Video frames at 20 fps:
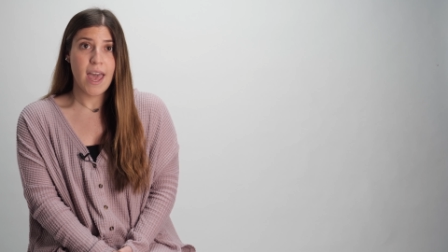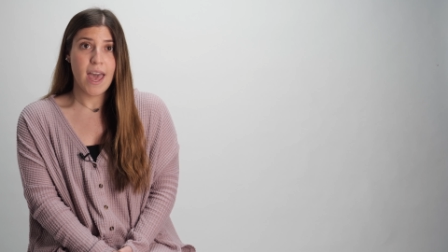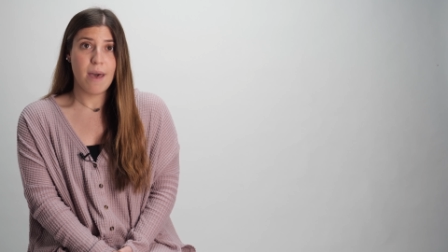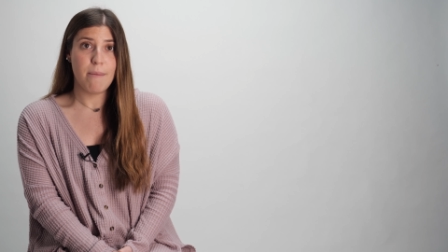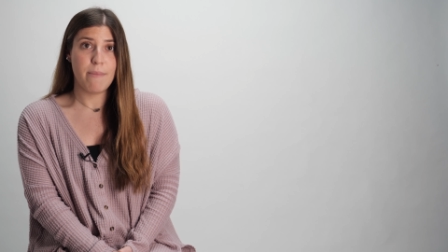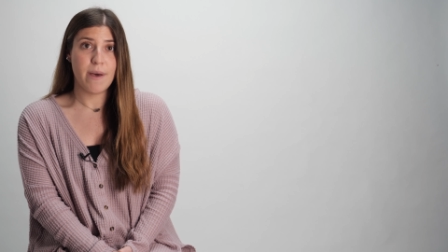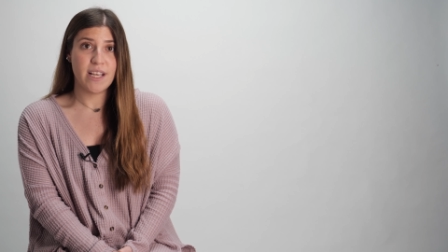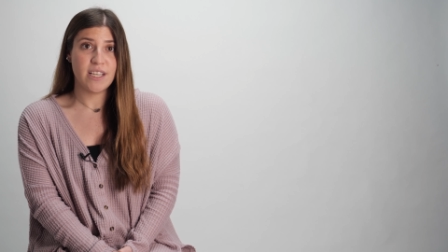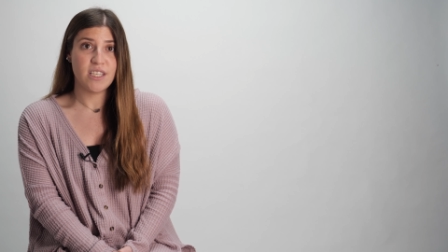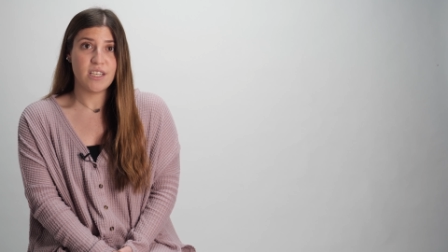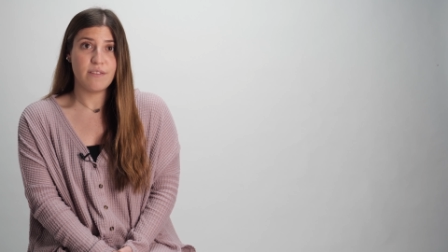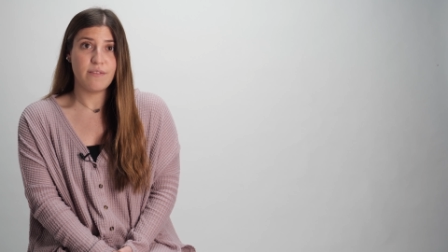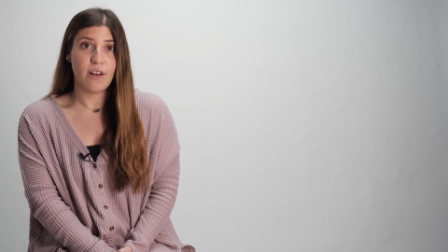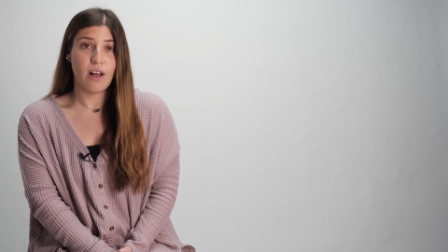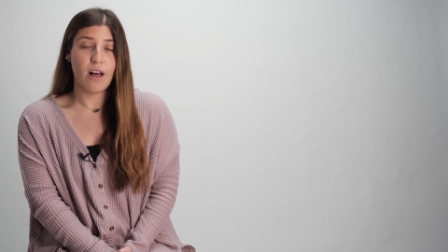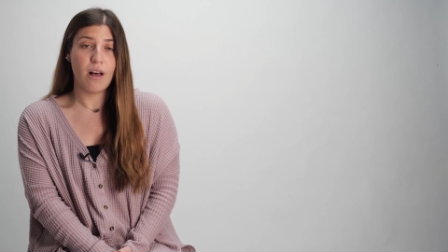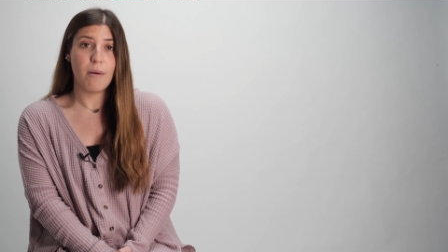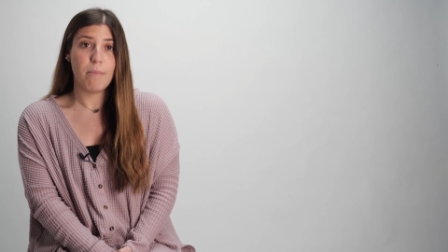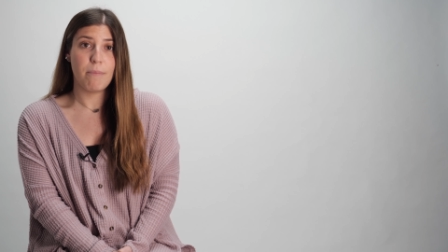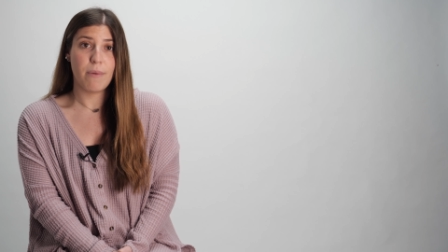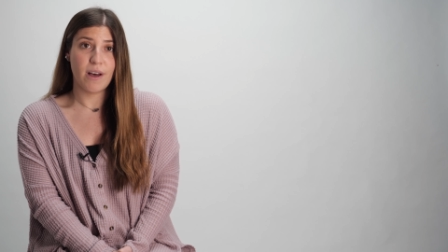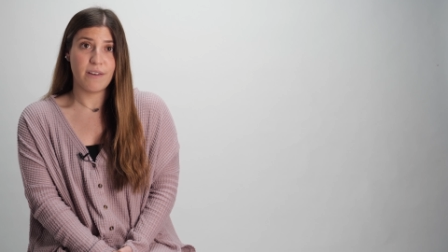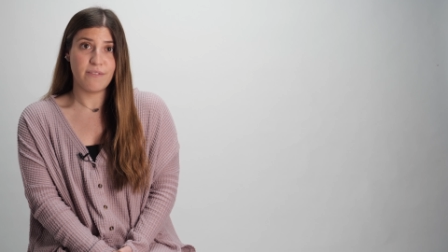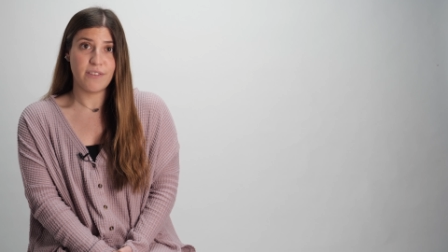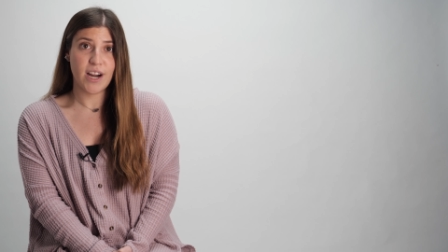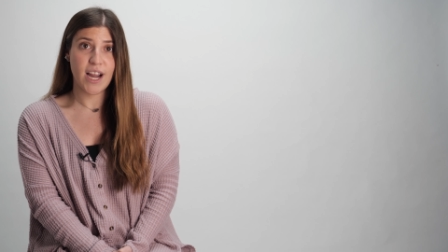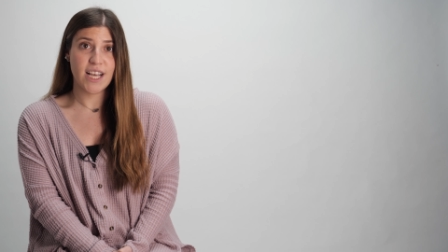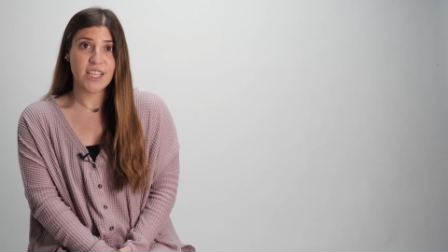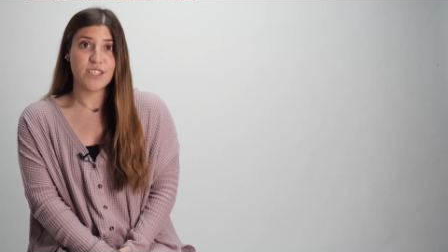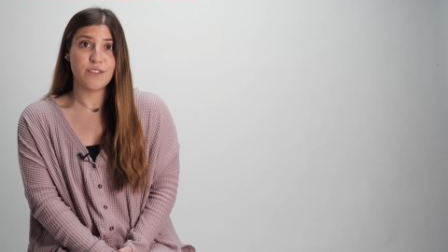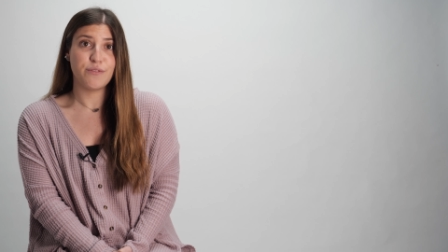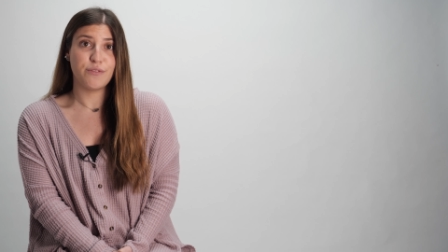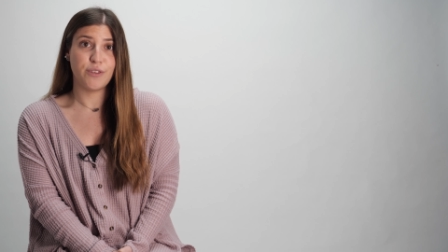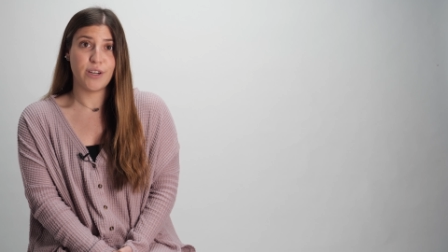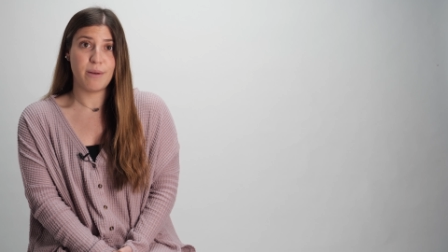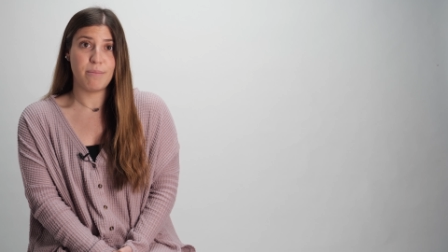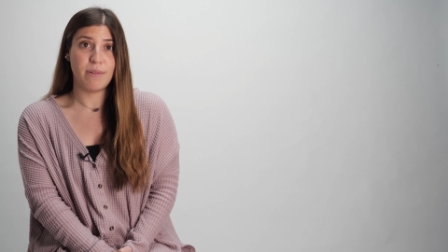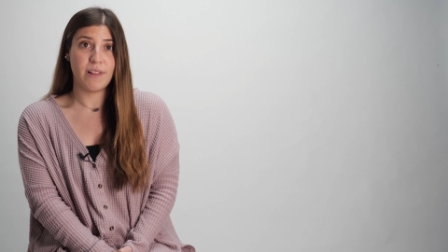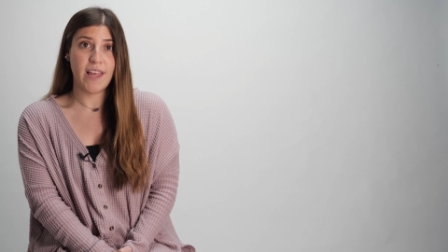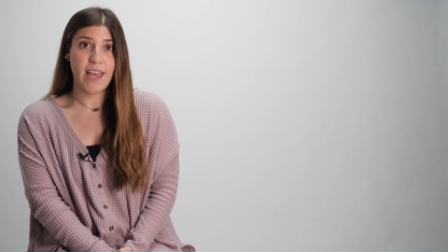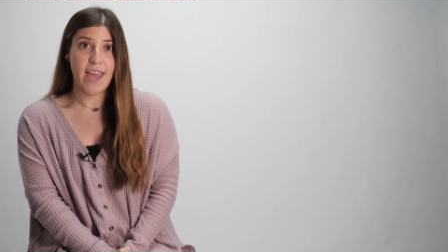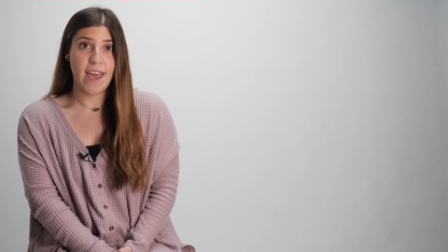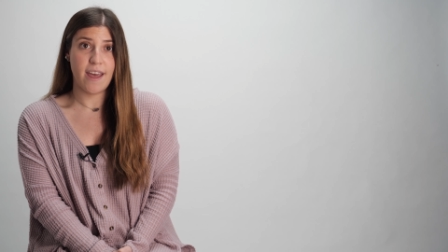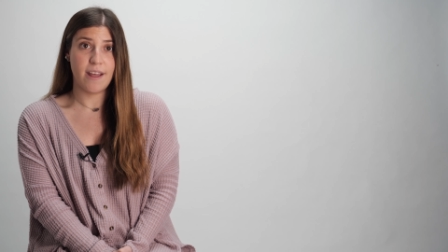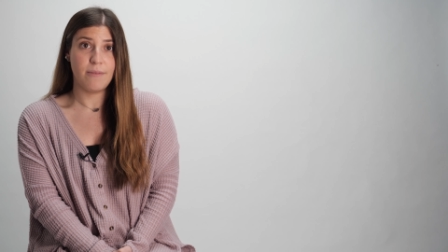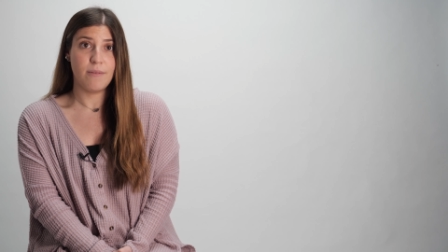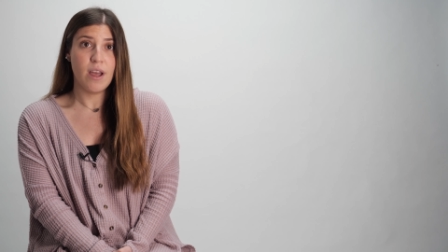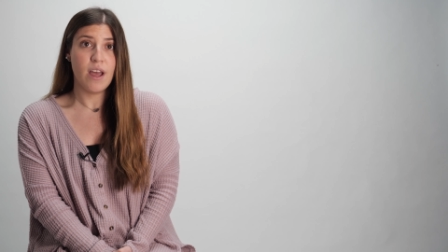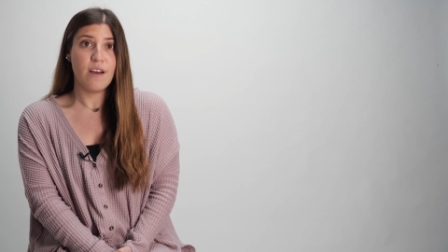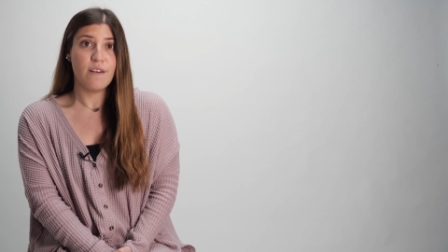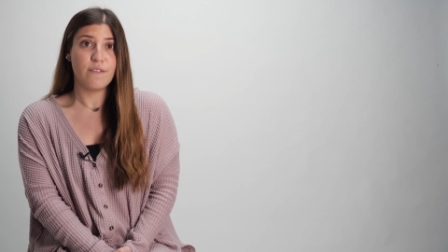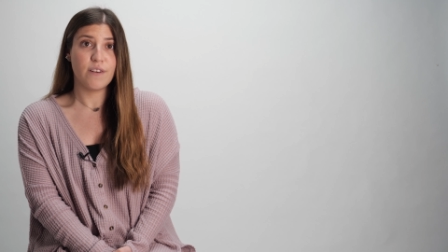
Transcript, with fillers: And best of all, Buffer has a free plan